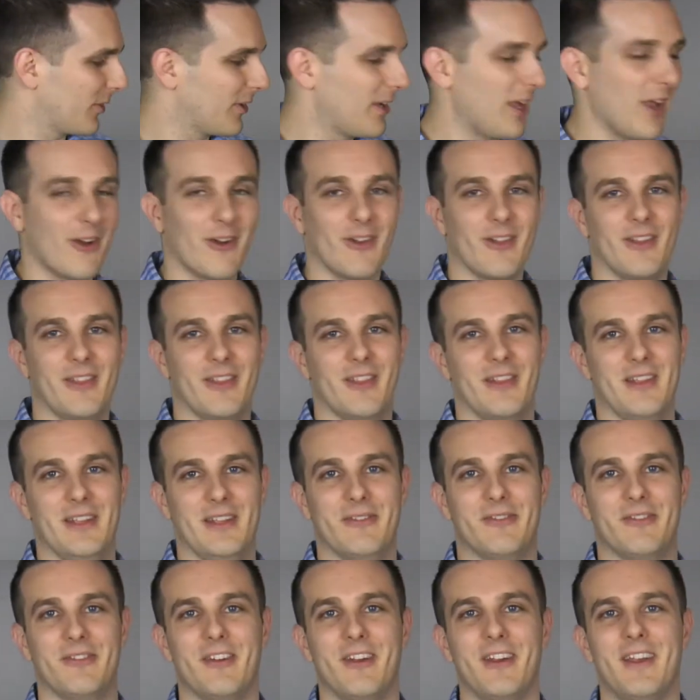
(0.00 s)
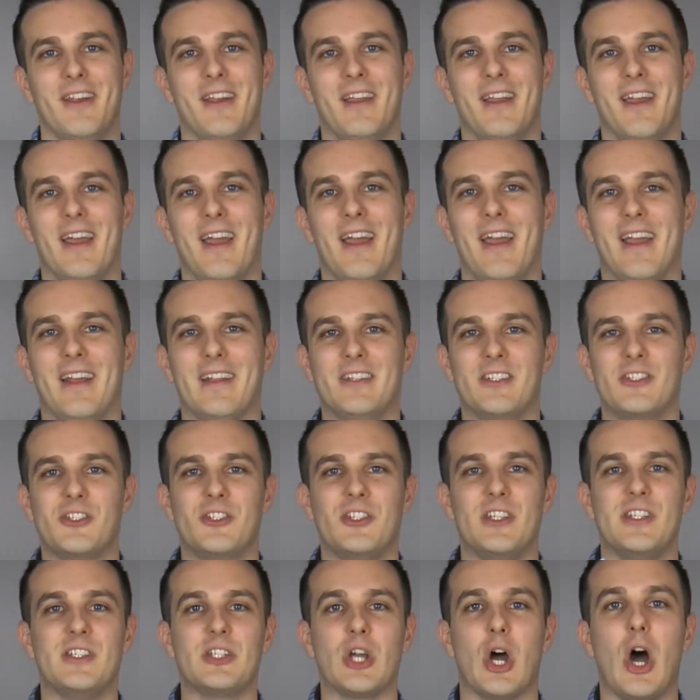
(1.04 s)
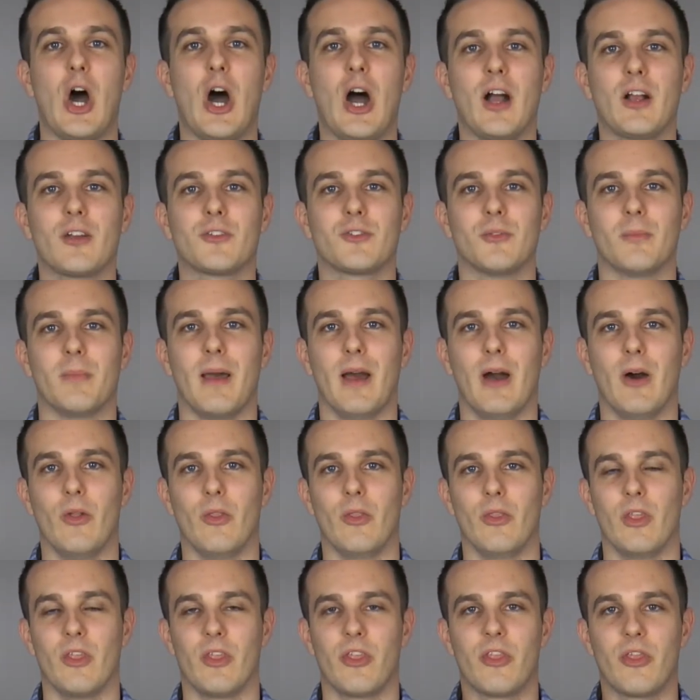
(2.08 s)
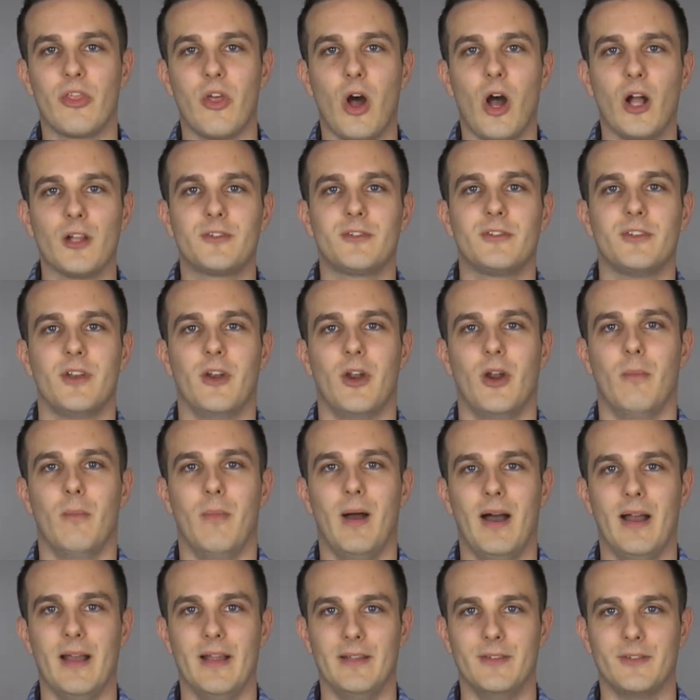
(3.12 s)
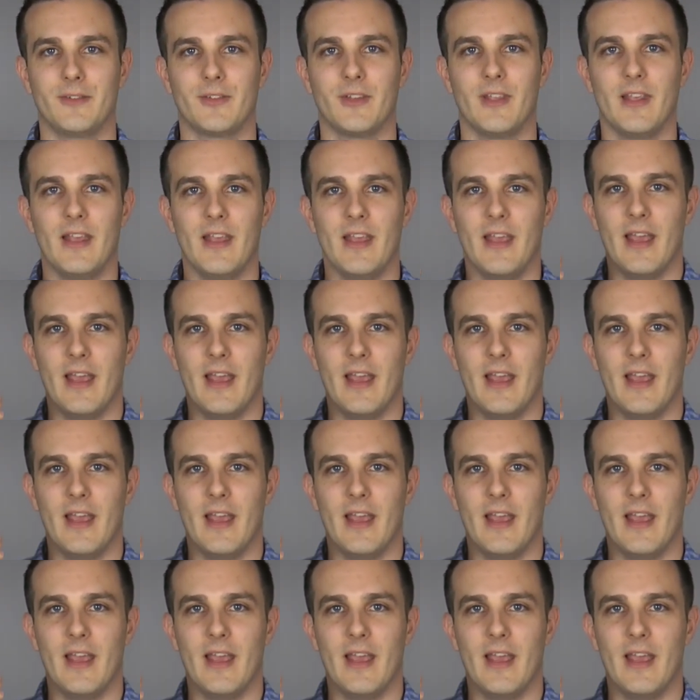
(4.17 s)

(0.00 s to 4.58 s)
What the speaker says: Carolyn Leaf, and she talks about the thoughts in our minds